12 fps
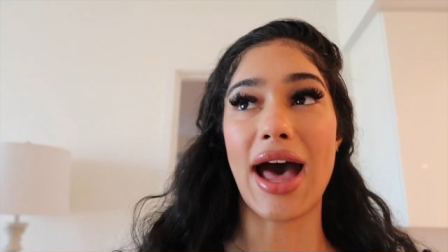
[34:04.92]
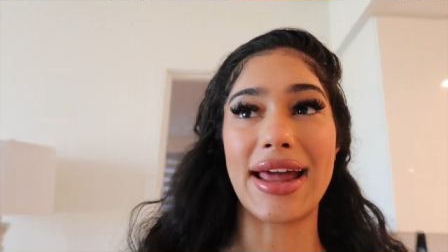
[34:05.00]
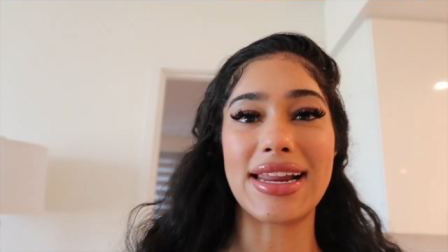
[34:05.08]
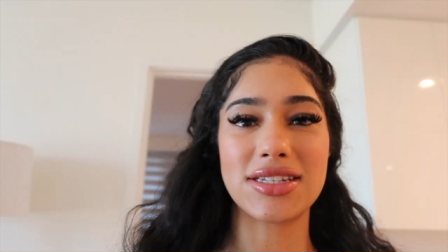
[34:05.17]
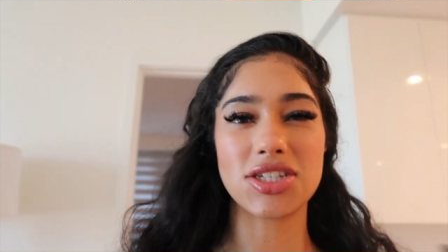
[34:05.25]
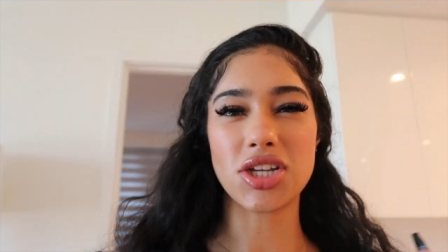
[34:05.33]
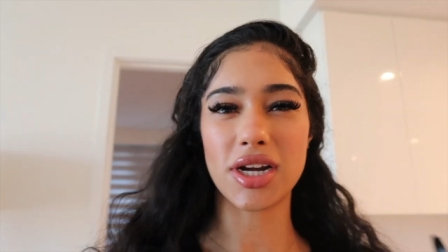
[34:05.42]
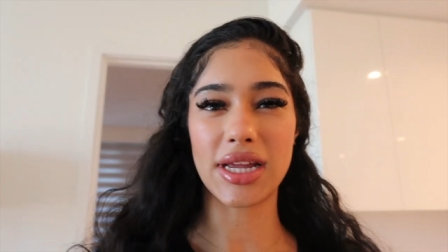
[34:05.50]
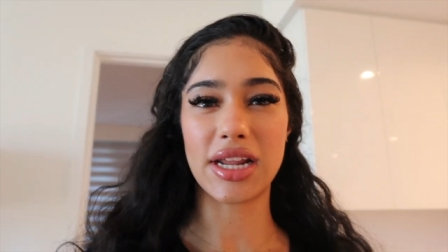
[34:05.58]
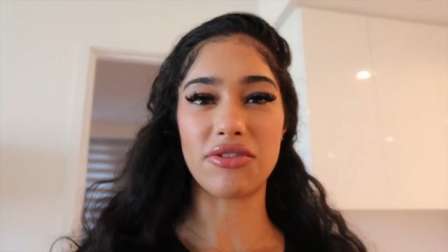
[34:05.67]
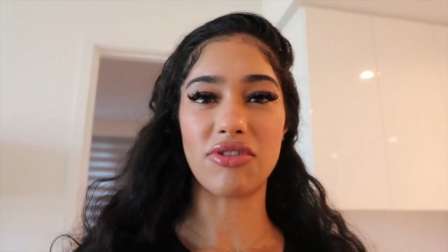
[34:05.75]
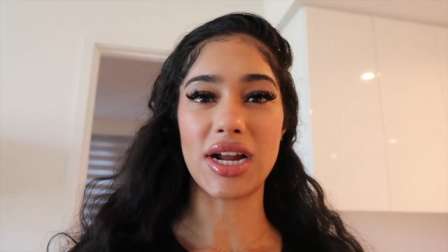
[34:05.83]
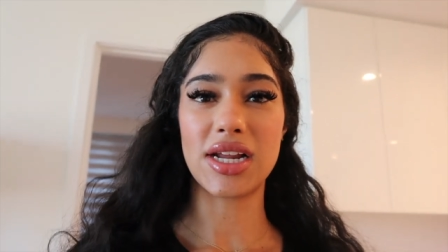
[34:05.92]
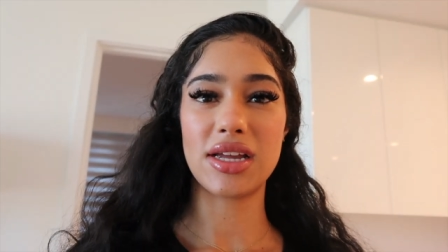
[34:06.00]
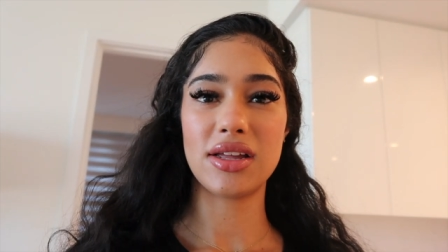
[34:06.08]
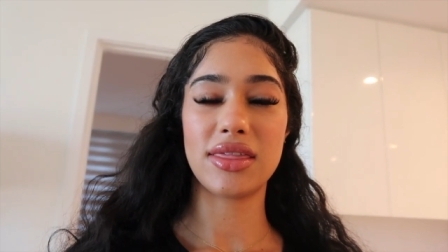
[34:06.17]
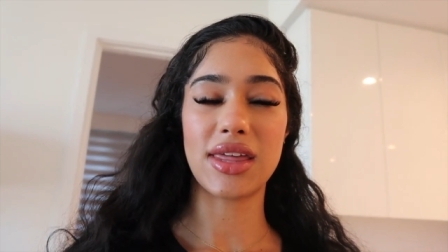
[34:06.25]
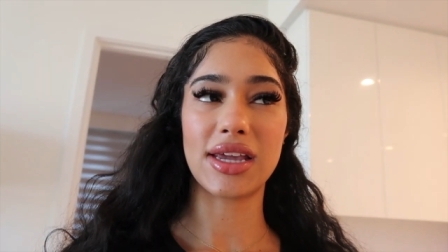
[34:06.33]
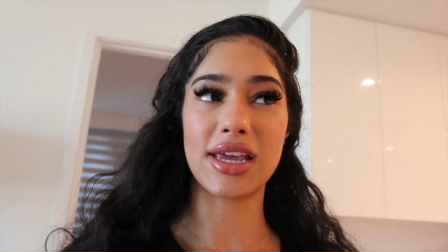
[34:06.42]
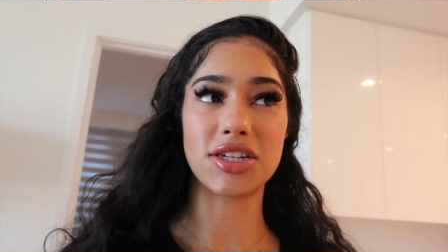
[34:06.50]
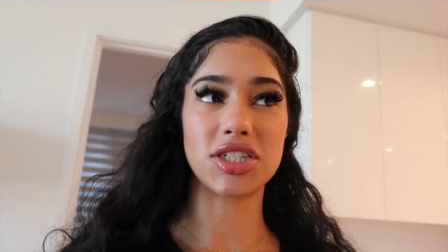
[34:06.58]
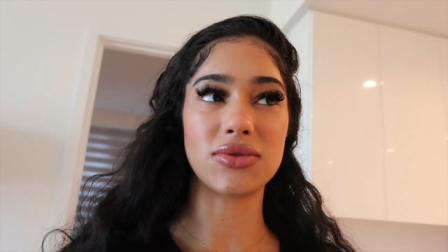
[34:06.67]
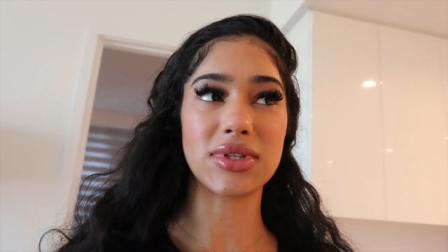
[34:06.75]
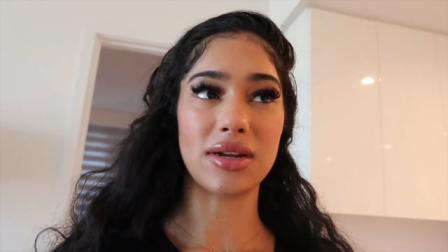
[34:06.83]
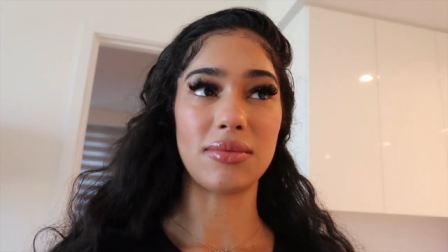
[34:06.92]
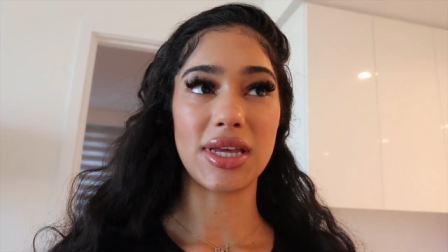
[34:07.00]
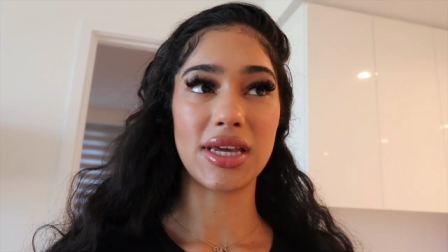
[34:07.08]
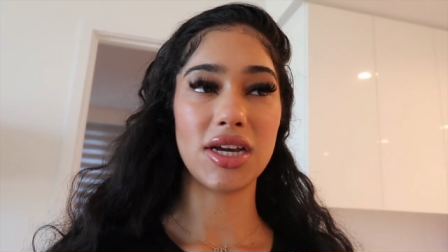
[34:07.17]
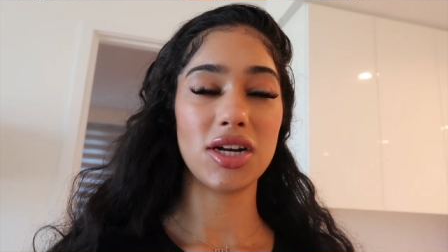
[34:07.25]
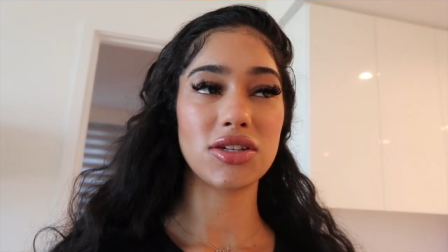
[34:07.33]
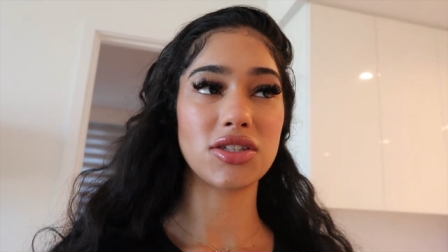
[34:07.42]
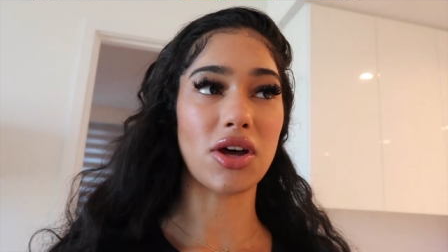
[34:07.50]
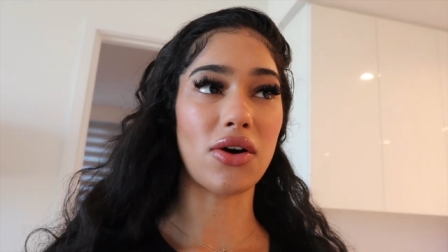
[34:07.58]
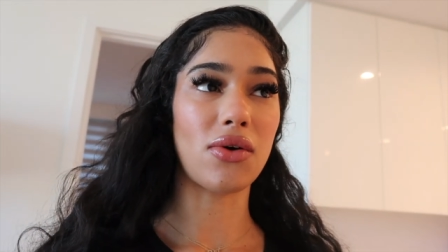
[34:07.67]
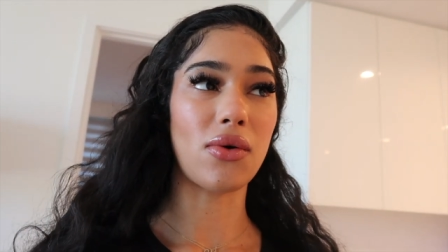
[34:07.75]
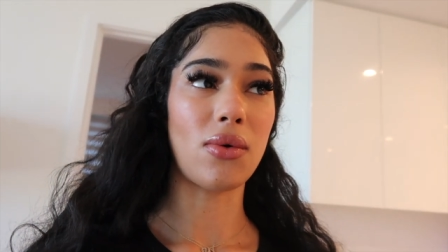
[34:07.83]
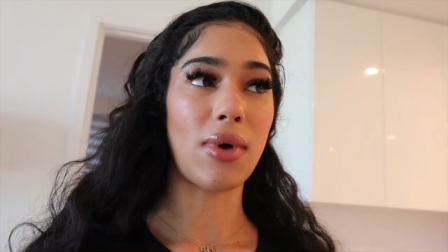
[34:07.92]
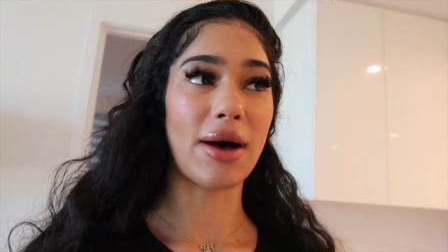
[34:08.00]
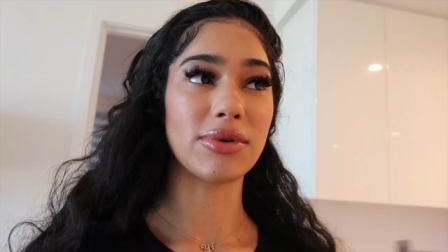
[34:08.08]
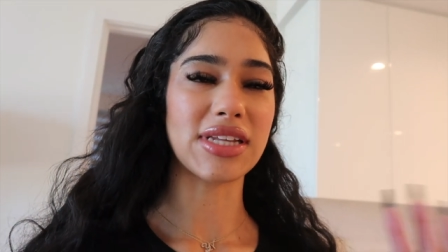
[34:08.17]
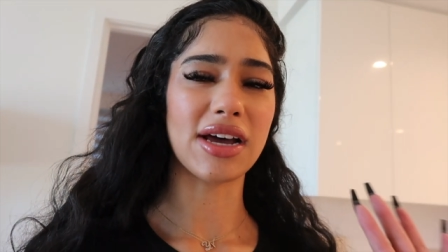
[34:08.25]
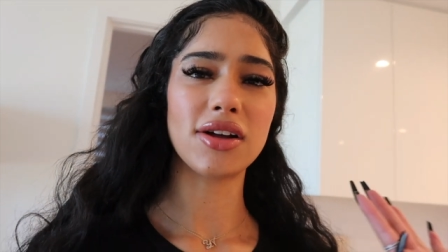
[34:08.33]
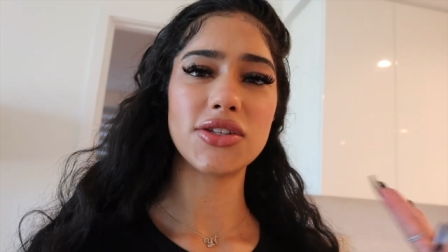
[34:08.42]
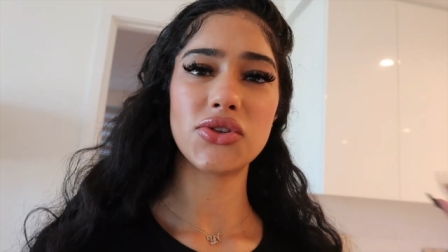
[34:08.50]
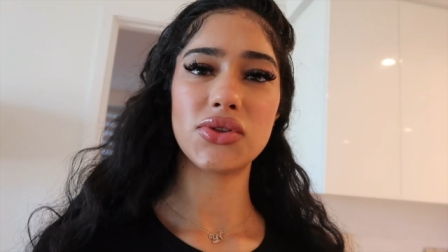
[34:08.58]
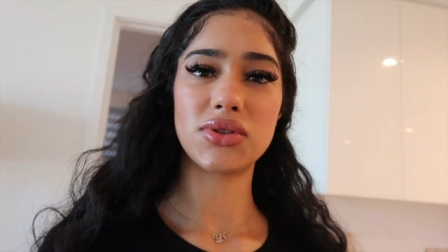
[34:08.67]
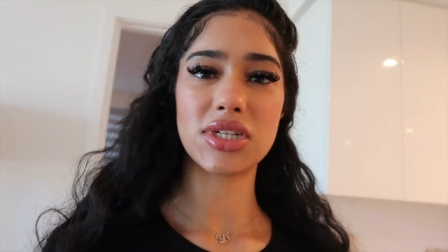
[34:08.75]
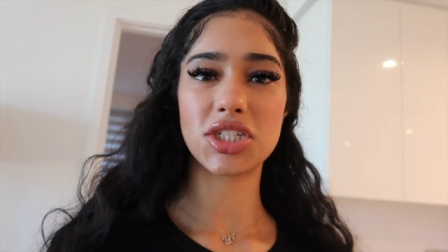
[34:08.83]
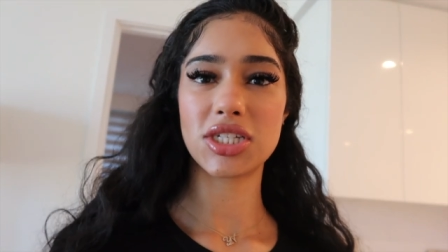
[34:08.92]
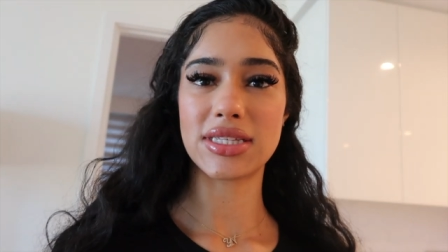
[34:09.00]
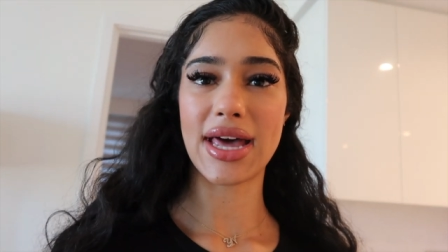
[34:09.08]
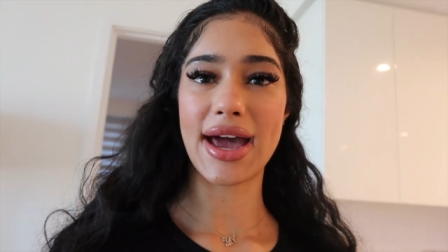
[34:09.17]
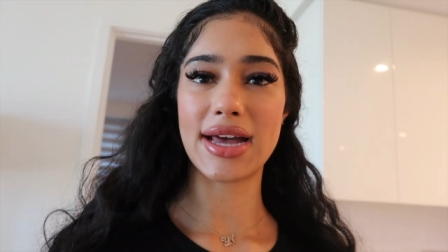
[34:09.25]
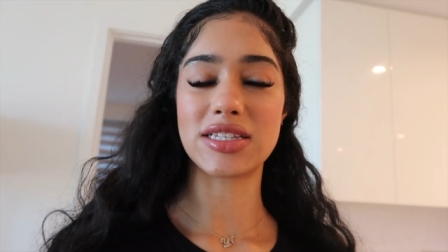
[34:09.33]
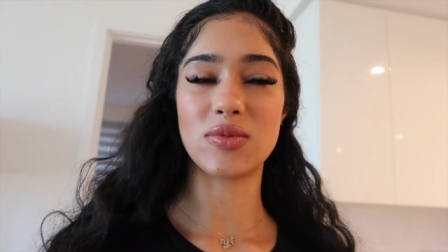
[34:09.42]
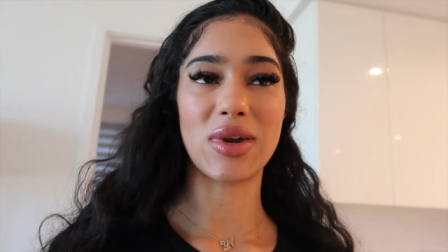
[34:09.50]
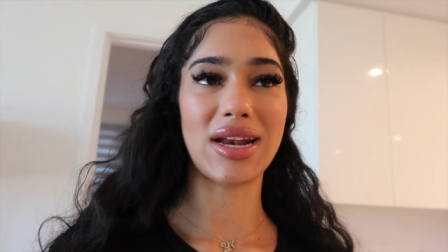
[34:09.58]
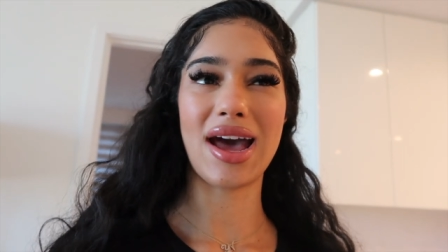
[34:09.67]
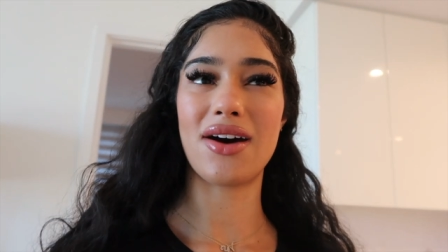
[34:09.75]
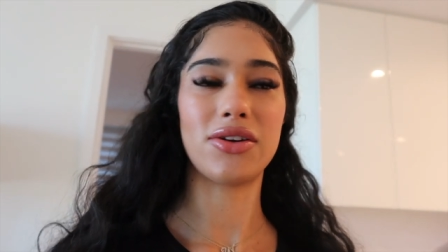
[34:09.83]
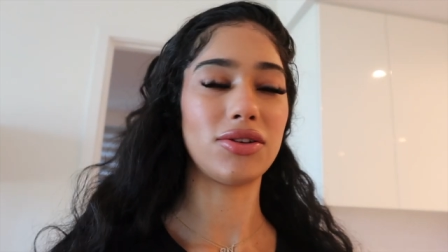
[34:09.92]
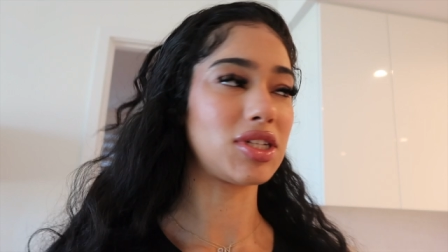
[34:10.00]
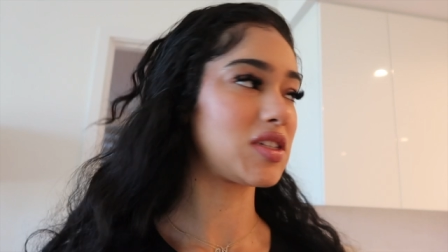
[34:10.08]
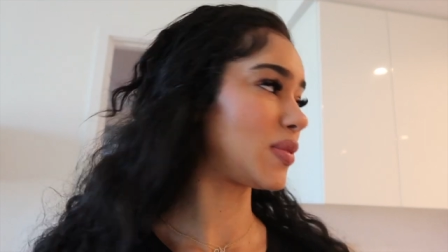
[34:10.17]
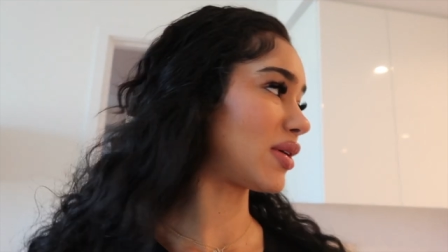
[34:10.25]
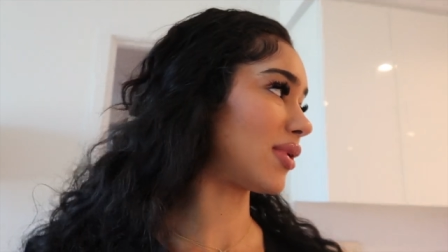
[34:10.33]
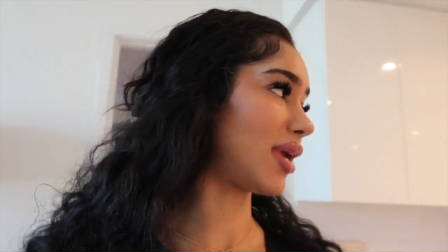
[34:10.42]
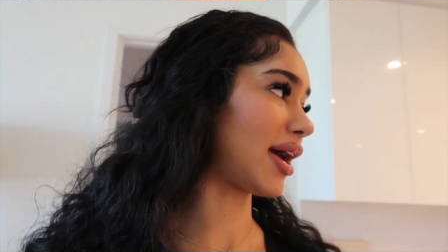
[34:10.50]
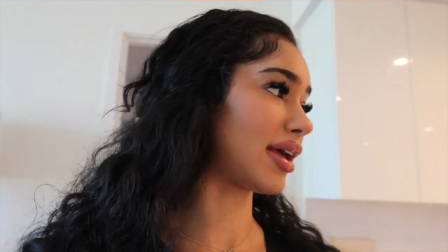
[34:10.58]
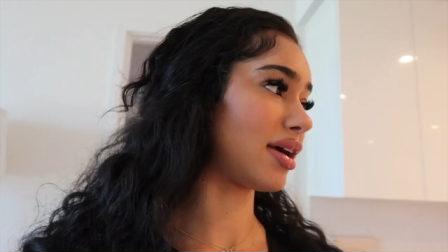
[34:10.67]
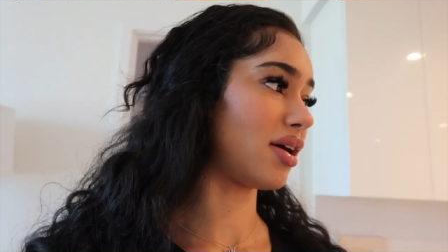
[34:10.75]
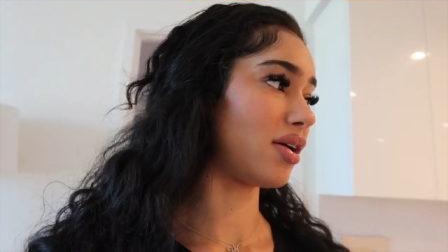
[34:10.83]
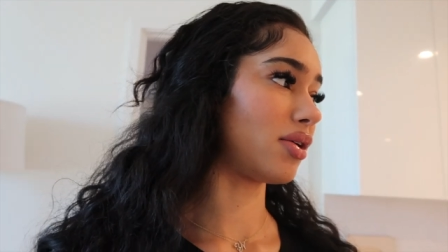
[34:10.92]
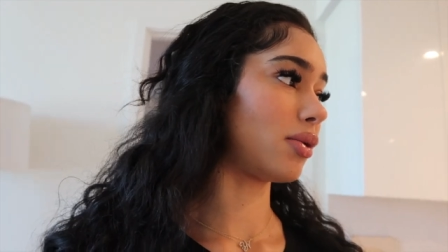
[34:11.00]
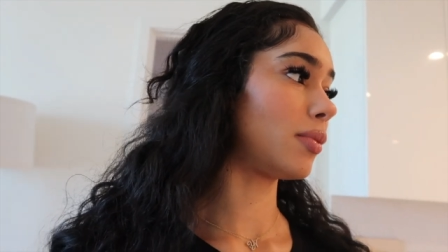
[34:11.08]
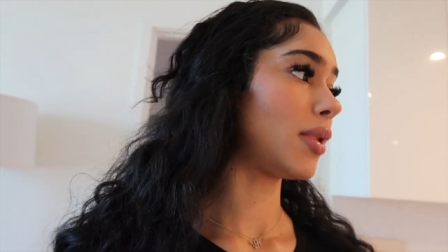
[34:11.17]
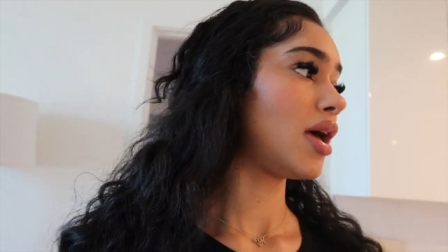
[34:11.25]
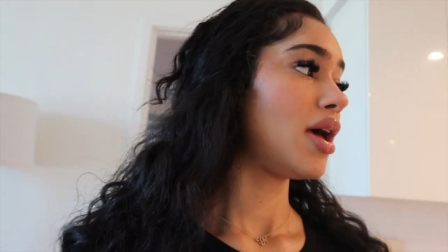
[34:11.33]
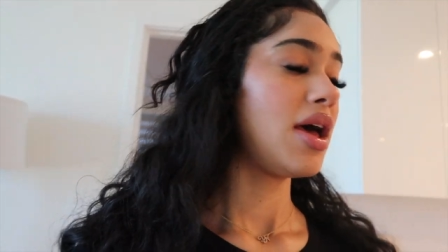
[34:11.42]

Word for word: I need to start getting ready, thinking she was gonna be here. So I was like, I'll do dishes last, but now it'll just be when I get home.